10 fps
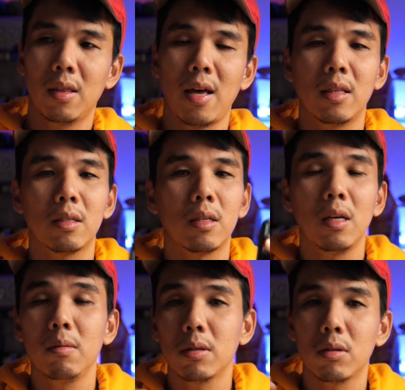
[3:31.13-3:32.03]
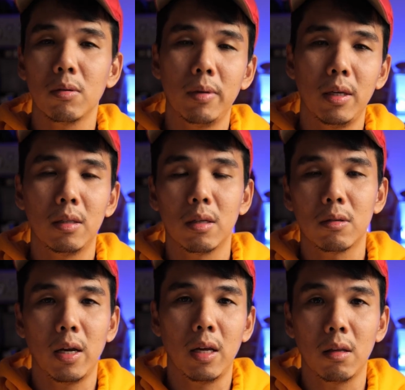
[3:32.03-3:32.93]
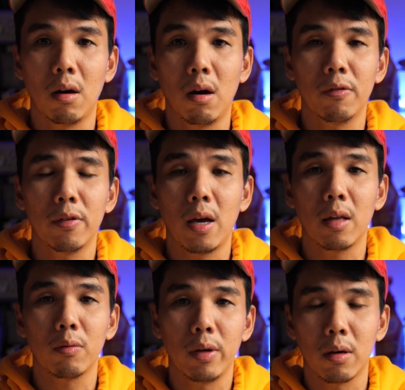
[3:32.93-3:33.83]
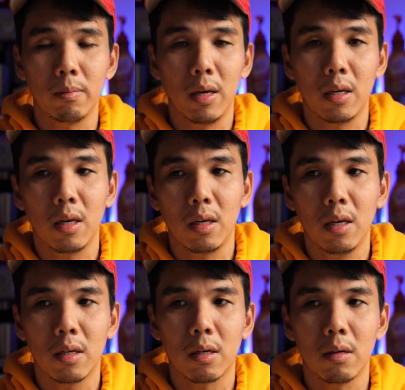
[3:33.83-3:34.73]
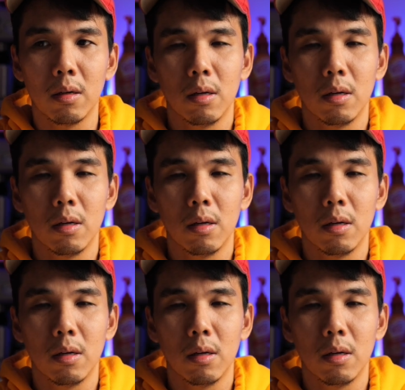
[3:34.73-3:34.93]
that seems to be the trade-off that we are making here.